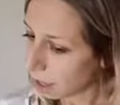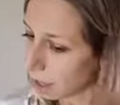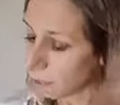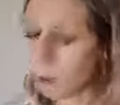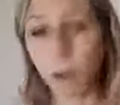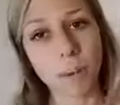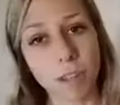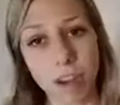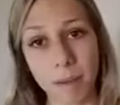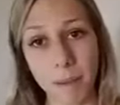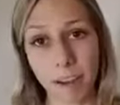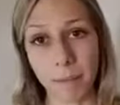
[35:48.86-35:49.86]
if you're always
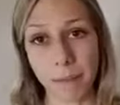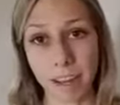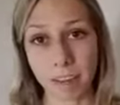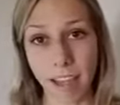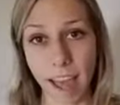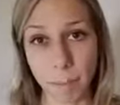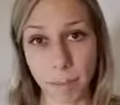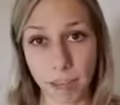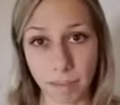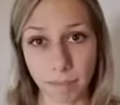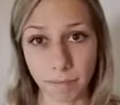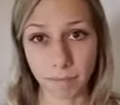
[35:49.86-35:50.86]
trying to make everybody else
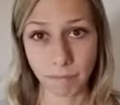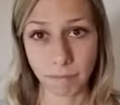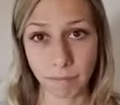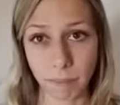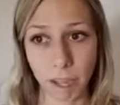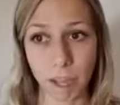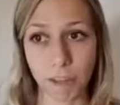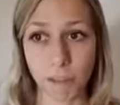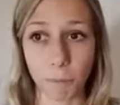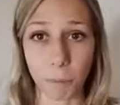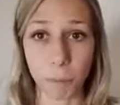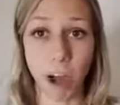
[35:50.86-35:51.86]
happy, you have
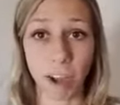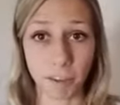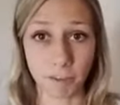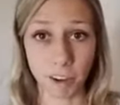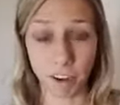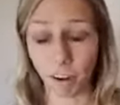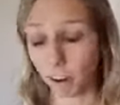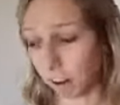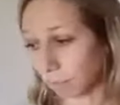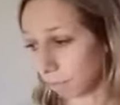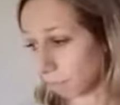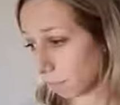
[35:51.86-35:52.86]
a block in front of your
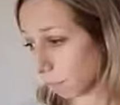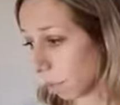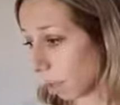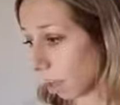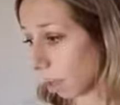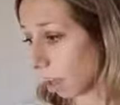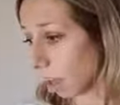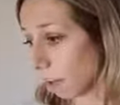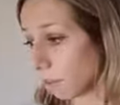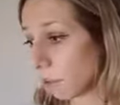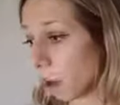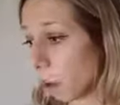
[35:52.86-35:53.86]
heart.
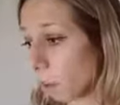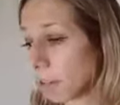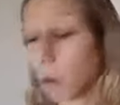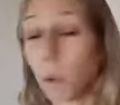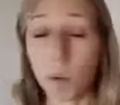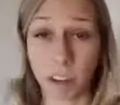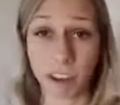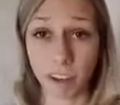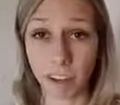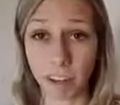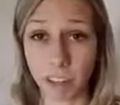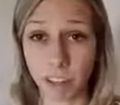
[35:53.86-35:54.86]
If you're always holding on to
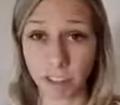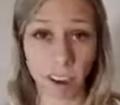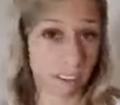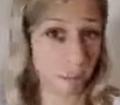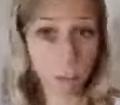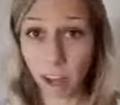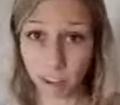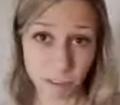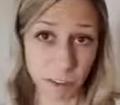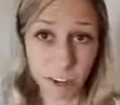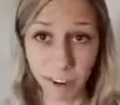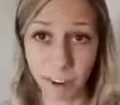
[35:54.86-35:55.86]
grudges, you have a block in
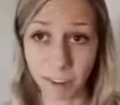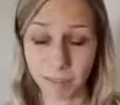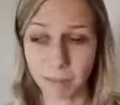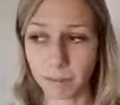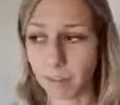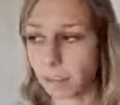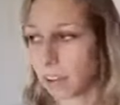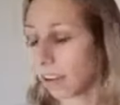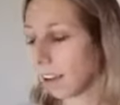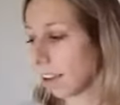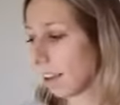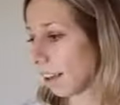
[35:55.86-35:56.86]
front of your heart.
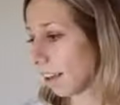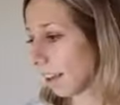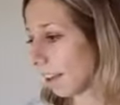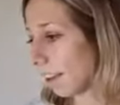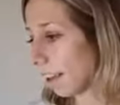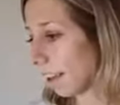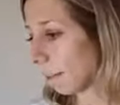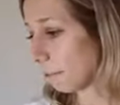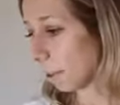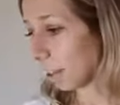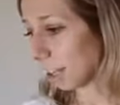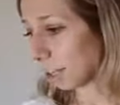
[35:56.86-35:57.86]

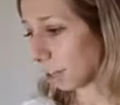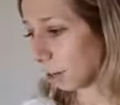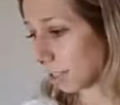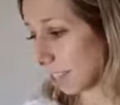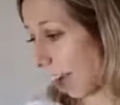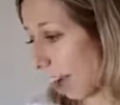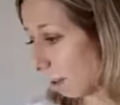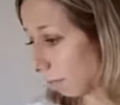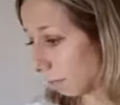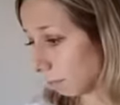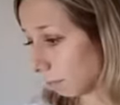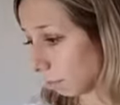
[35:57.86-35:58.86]
Feeling closed
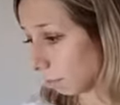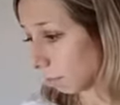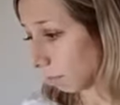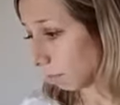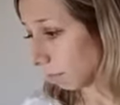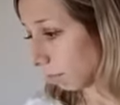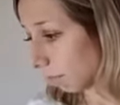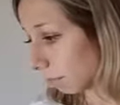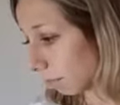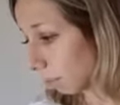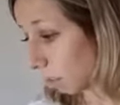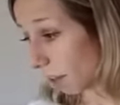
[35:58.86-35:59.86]
down,
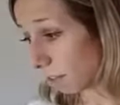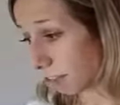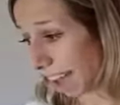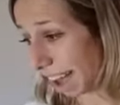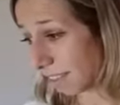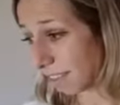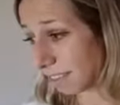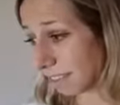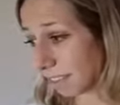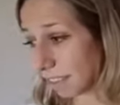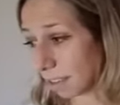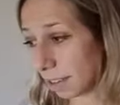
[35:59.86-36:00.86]
whatever
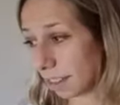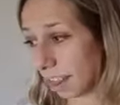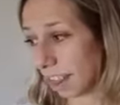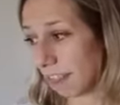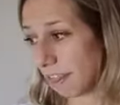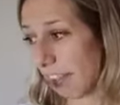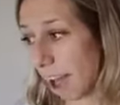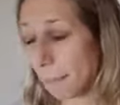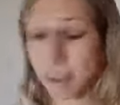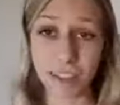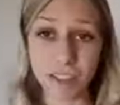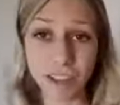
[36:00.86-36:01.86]
that
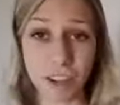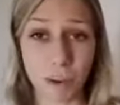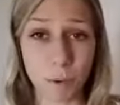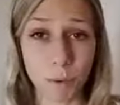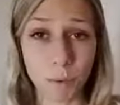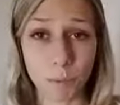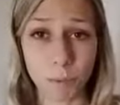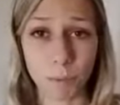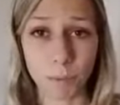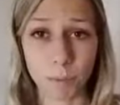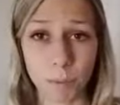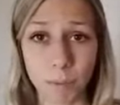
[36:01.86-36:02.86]
means to you.
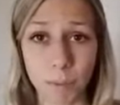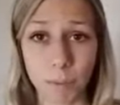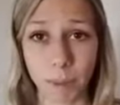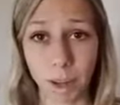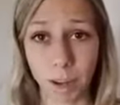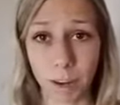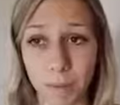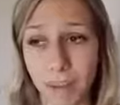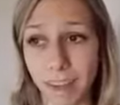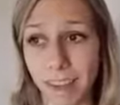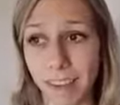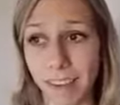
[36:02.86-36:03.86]
There
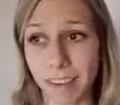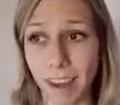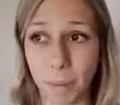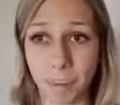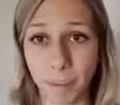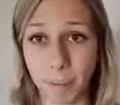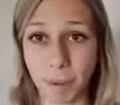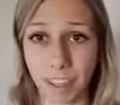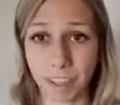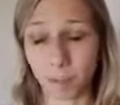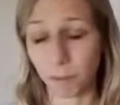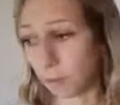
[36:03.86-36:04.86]
be a couple different
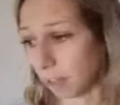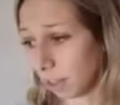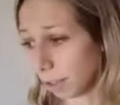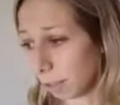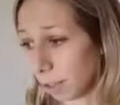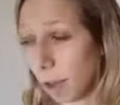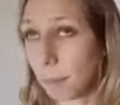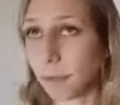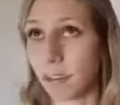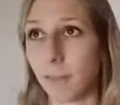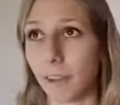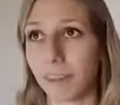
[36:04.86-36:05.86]
reasons for feeling, a couple
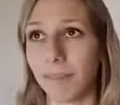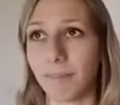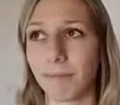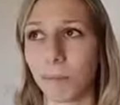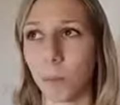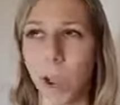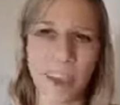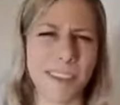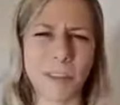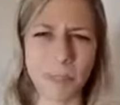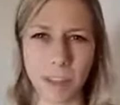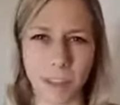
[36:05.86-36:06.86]
different ways
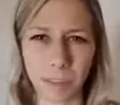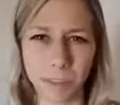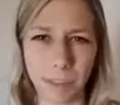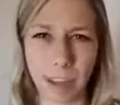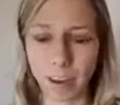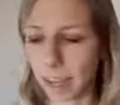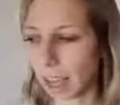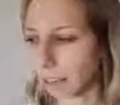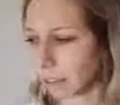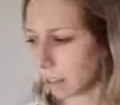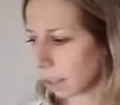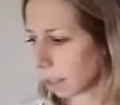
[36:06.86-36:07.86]
of feeling closed down, I
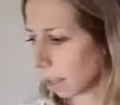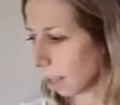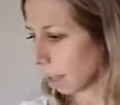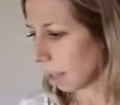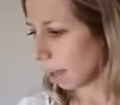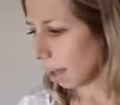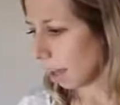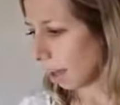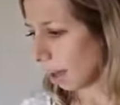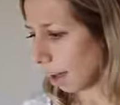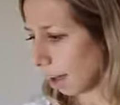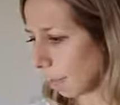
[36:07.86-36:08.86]
guess.
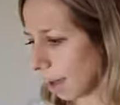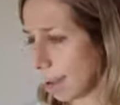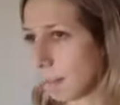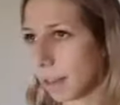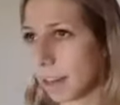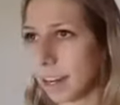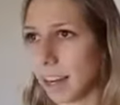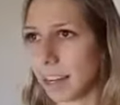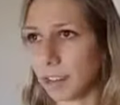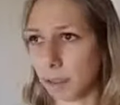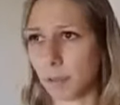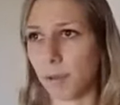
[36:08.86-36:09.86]
Inability
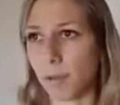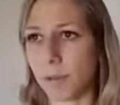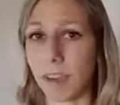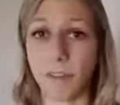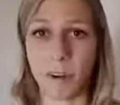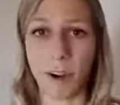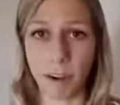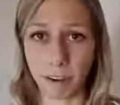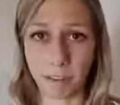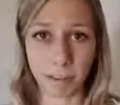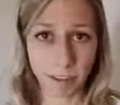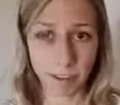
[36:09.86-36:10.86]
to give your
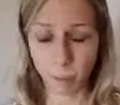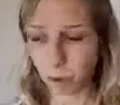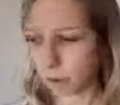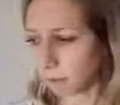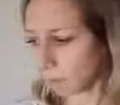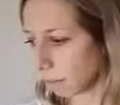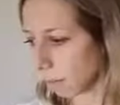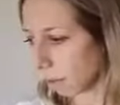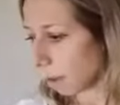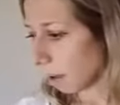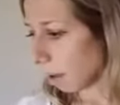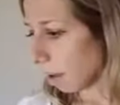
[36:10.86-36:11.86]
heart to someone.
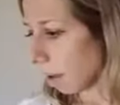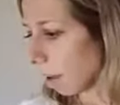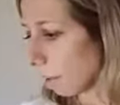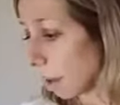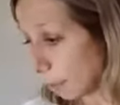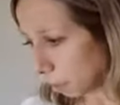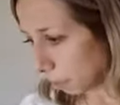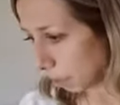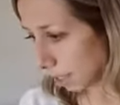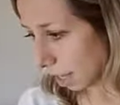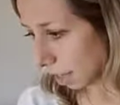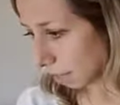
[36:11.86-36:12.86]
People
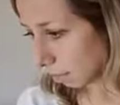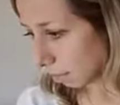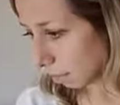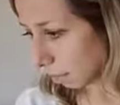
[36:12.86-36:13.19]
pleasing,